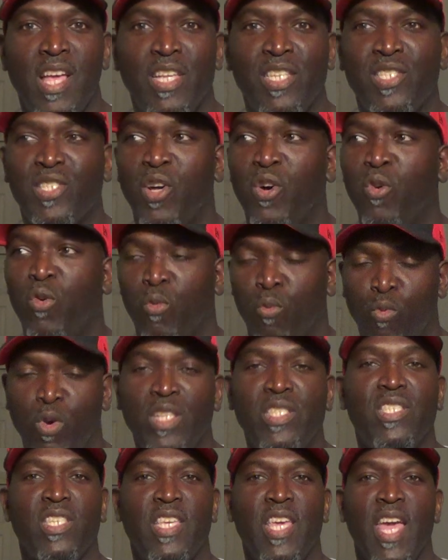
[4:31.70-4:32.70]
So
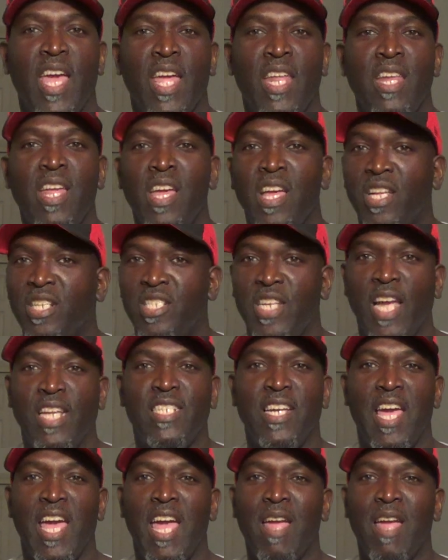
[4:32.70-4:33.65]
once again, J.J.